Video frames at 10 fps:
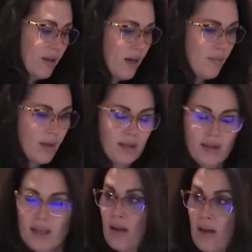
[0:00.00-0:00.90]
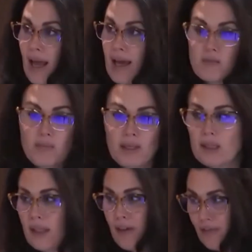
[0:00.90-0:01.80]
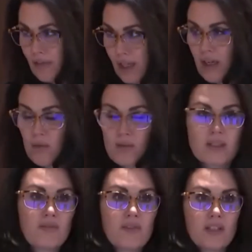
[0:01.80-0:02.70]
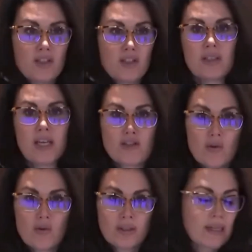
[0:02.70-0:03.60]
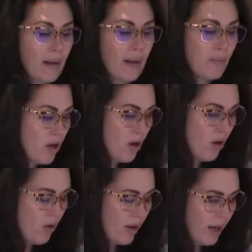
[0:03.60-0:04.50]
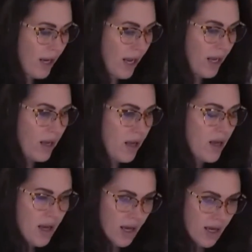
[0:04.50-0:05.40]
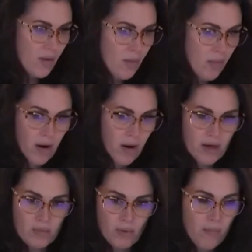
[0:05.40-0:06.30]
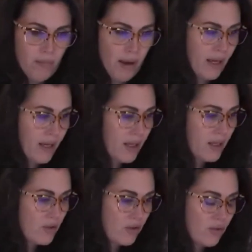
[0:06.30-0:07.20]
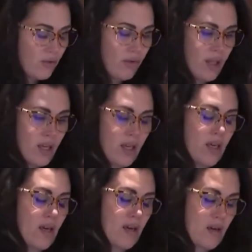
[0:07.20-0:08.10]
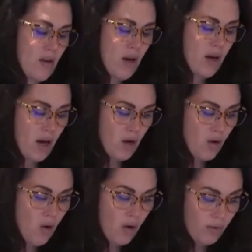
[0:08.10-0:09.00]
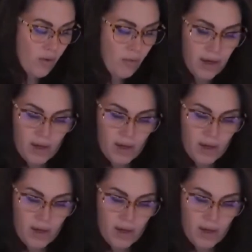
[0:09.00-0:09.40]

And it has been lifted, and it was lifted just a short time ago, and I had the parties brought back into the courtroom.